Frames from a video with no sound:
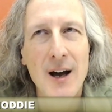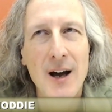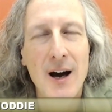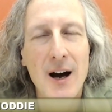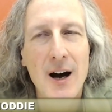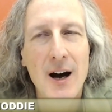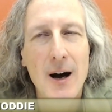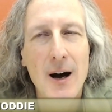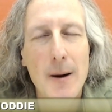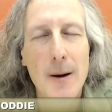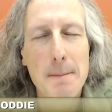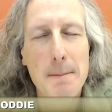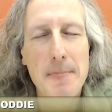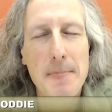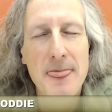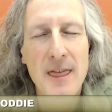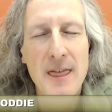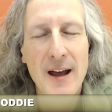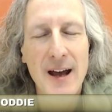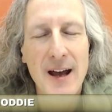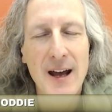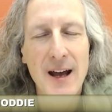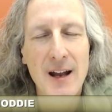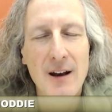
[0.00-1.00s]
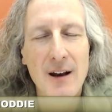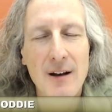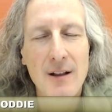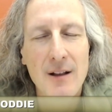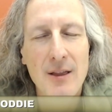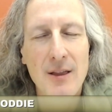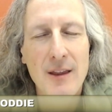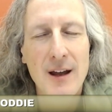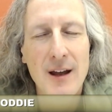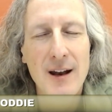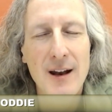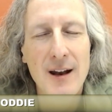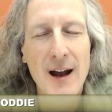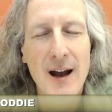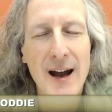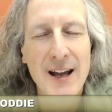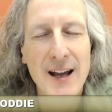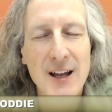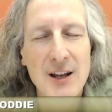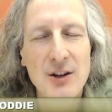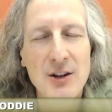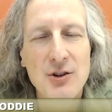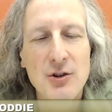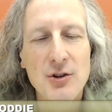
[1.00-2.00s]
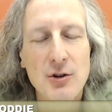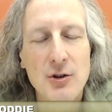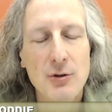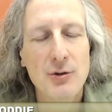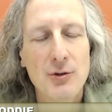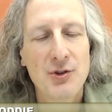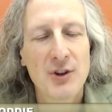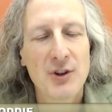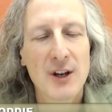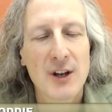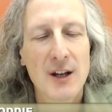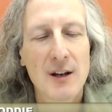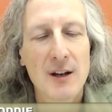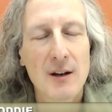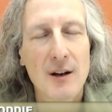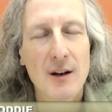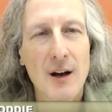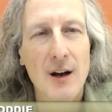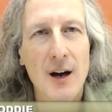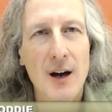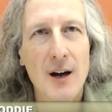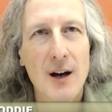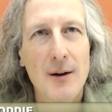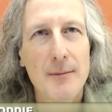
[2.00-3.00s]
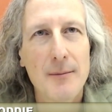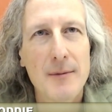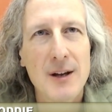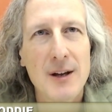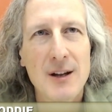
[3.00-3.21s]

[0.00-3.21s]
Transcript: um, that that I can use it um,